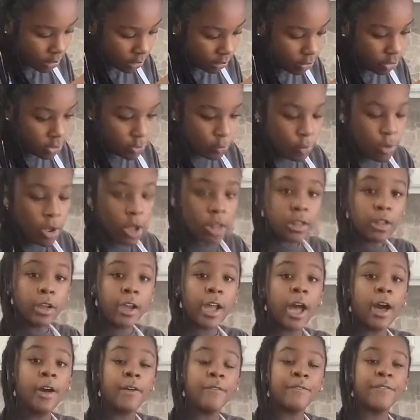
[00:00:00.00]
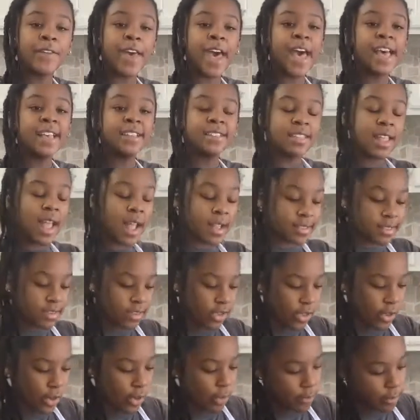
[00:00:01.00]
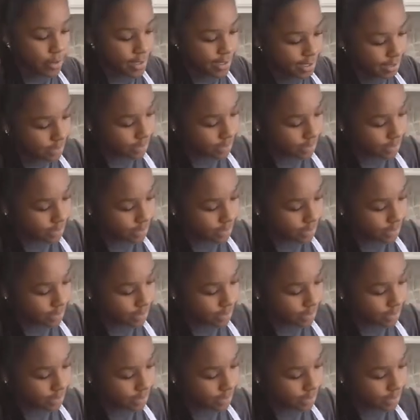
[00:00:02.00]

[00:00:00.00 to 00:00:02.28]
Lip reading: Well, look how fast that's going.